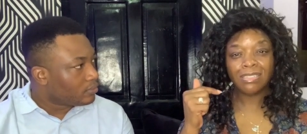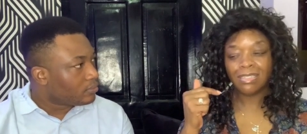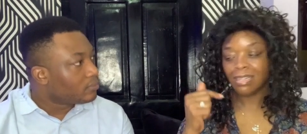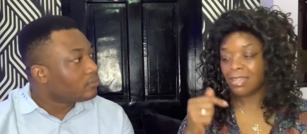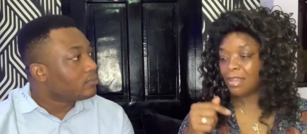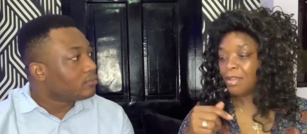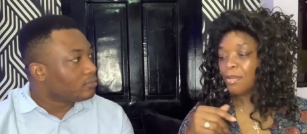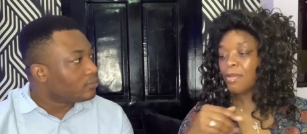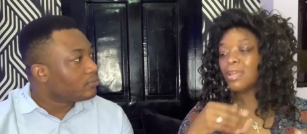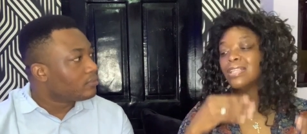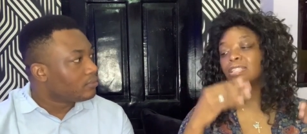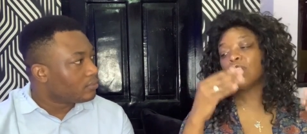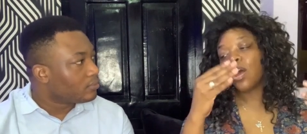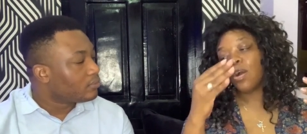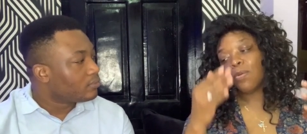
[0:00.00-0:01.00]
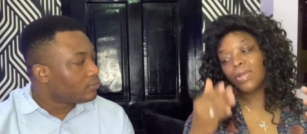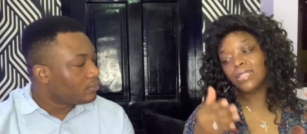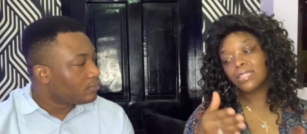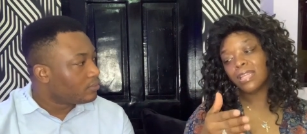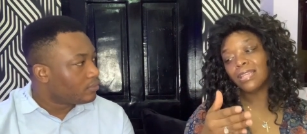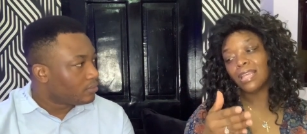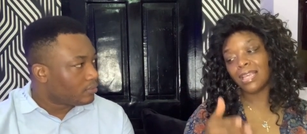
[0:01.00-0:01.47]
Speaker 1: Mm -hmm. It's always
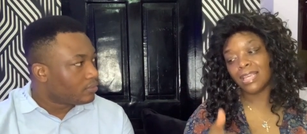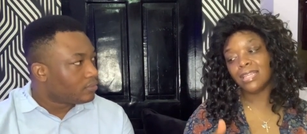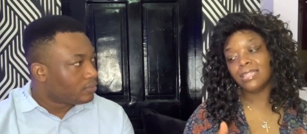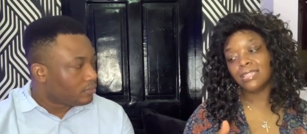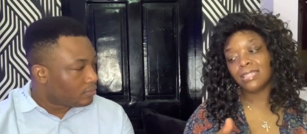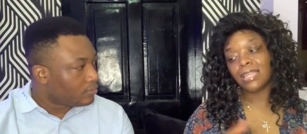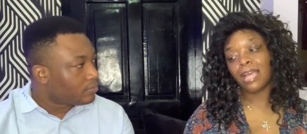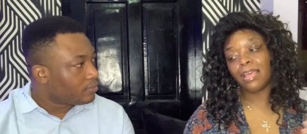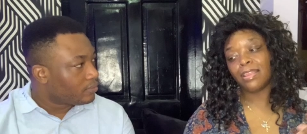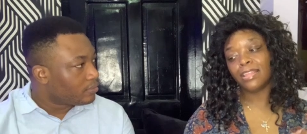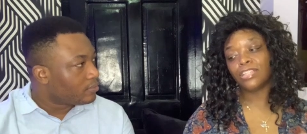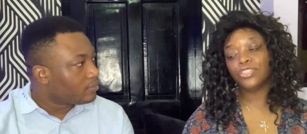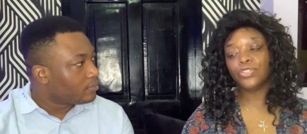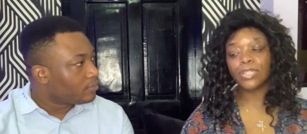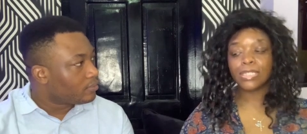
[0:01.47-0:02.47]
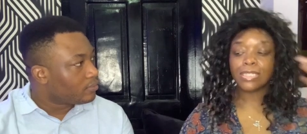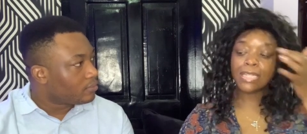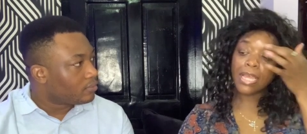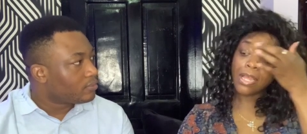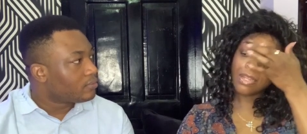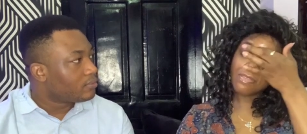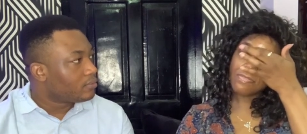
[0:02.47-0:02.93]
on the inside that you can
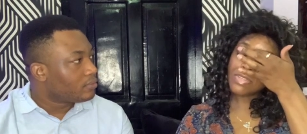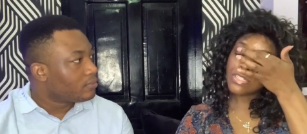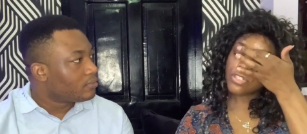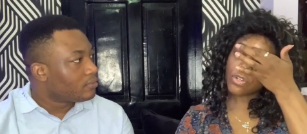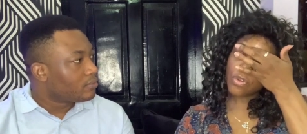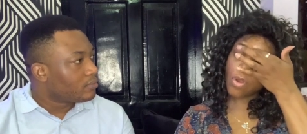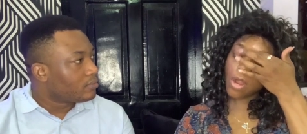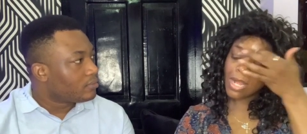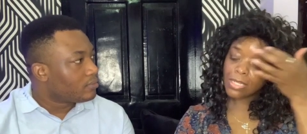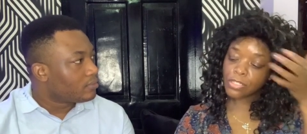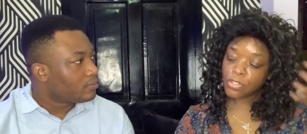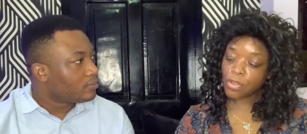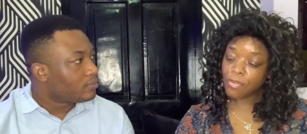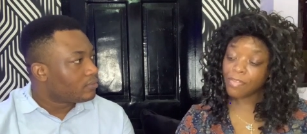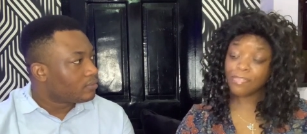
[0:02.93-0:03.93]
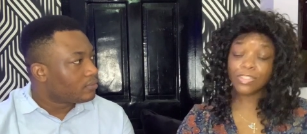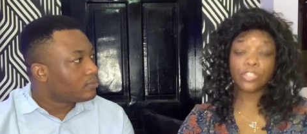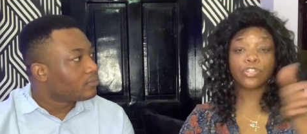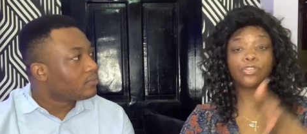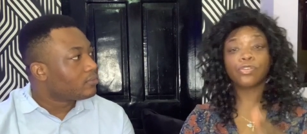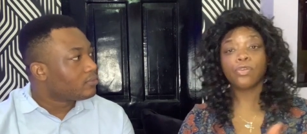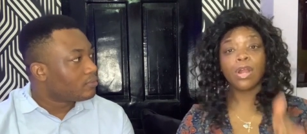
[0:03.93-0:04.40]
tell if it's a crossover, if it's
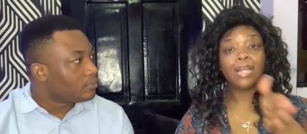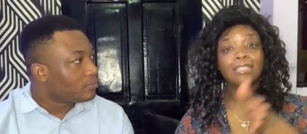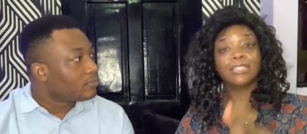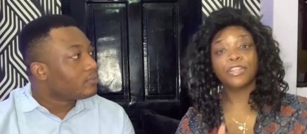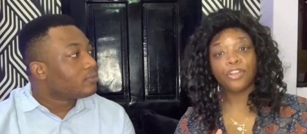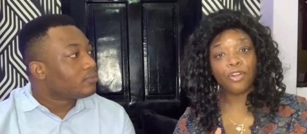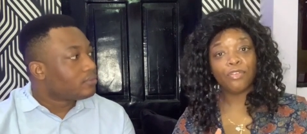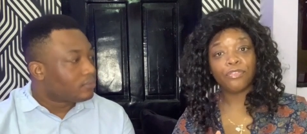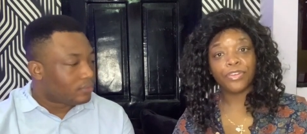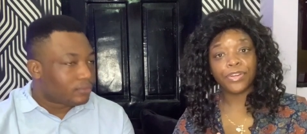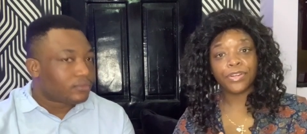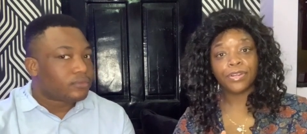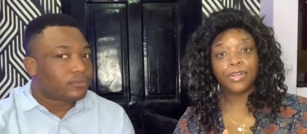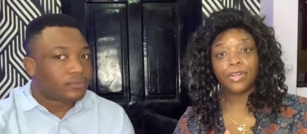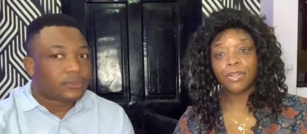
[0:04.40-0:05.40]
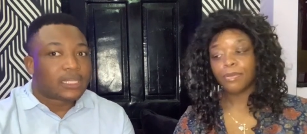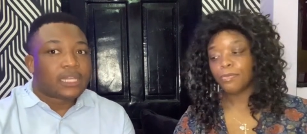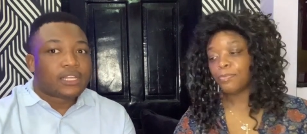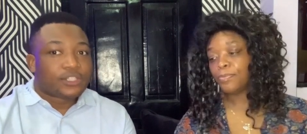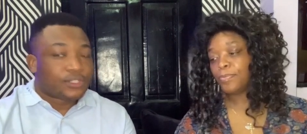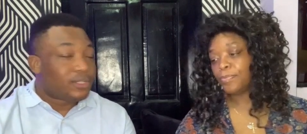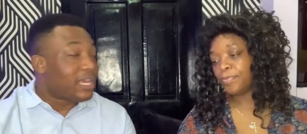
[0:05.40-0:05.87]
crossing over. Mm-hmm.
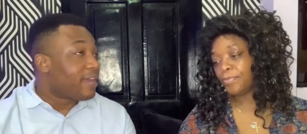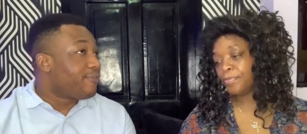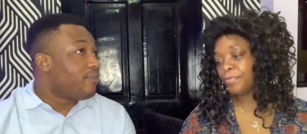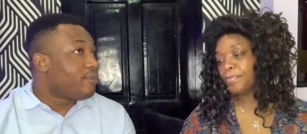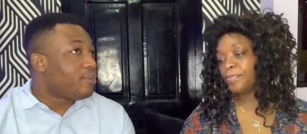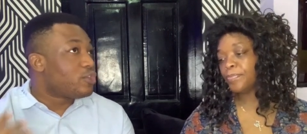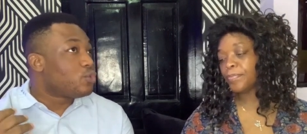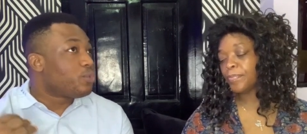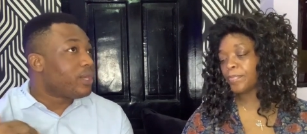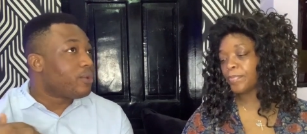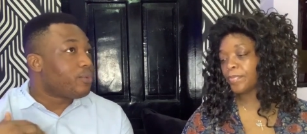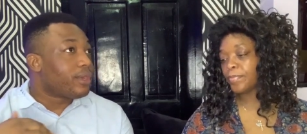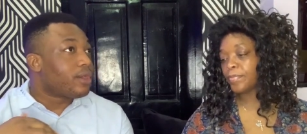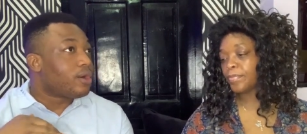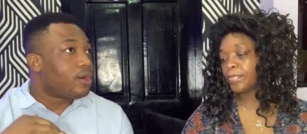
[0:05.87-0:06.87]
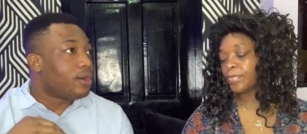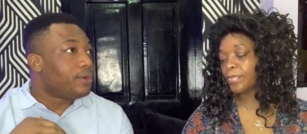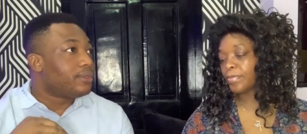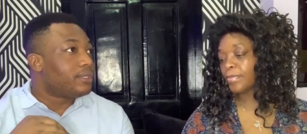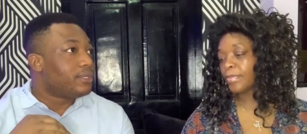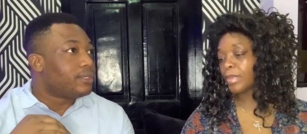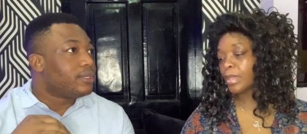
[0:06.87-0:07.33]
Speaker 2: So like for us, we, we call
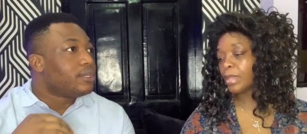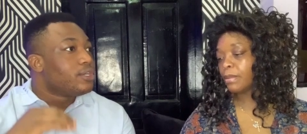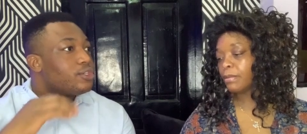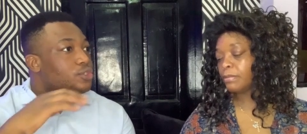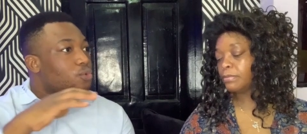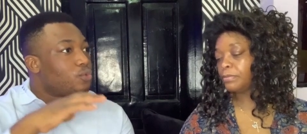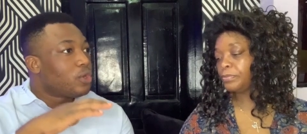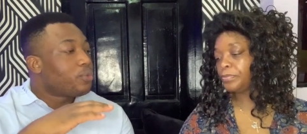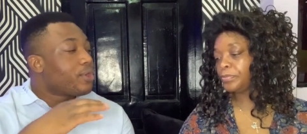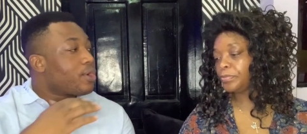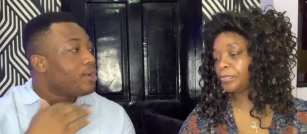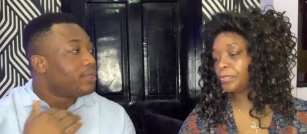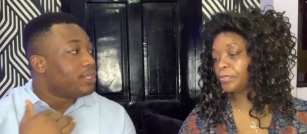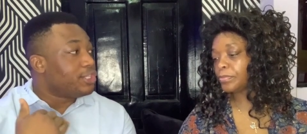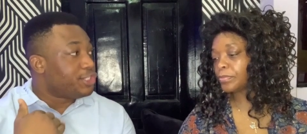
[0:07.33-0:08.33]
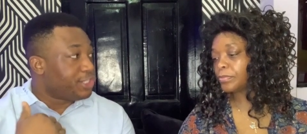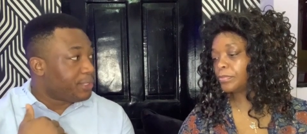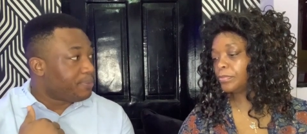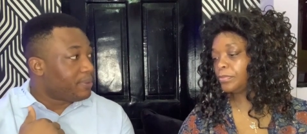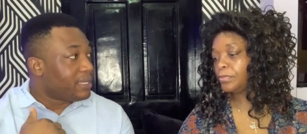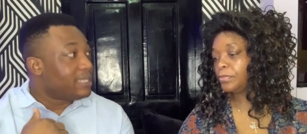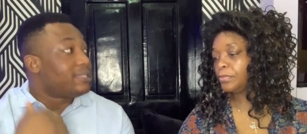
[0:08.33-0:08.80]
the so what we call the Jeep
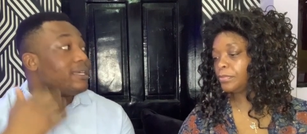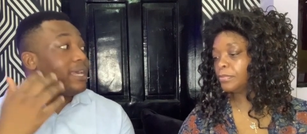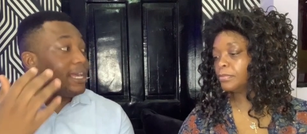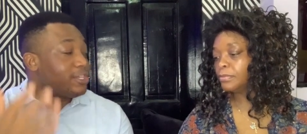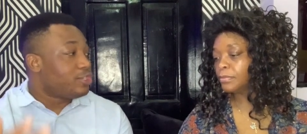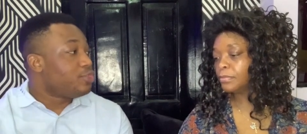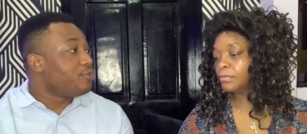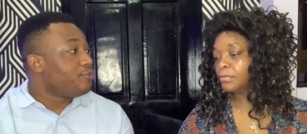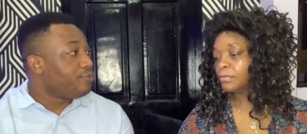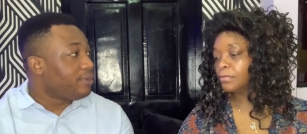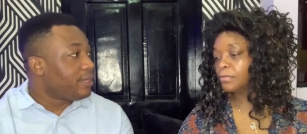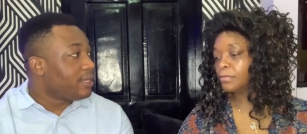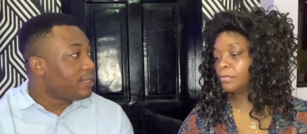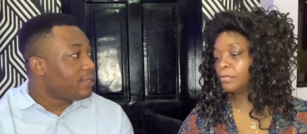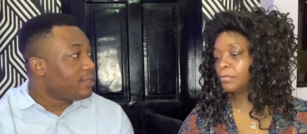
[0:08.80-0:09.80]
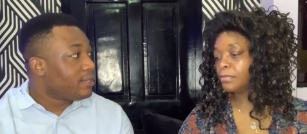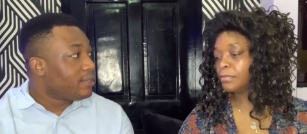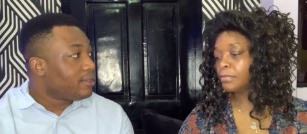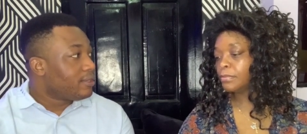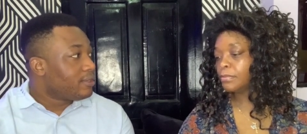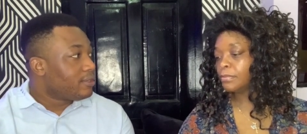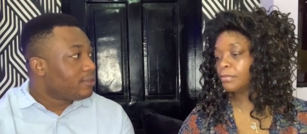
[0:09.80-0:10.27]
is the SUV.
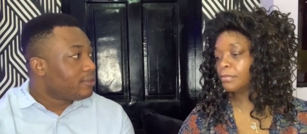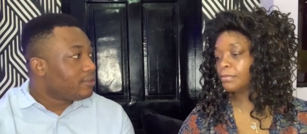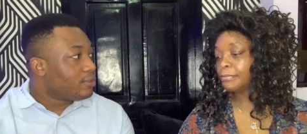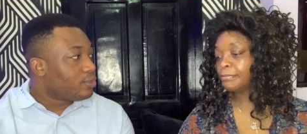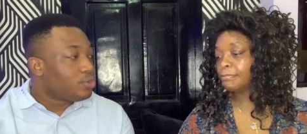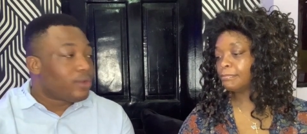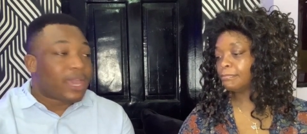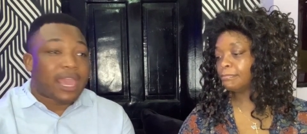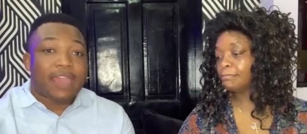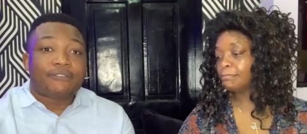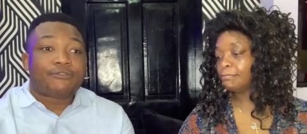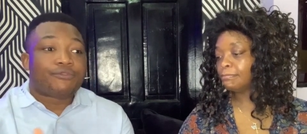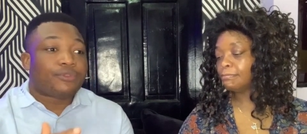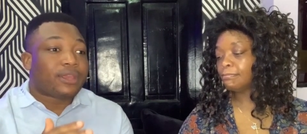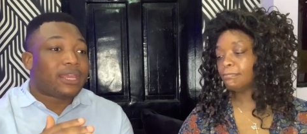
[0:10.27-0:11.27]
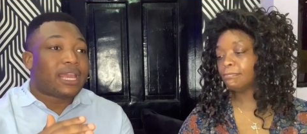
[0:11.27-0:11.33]
So every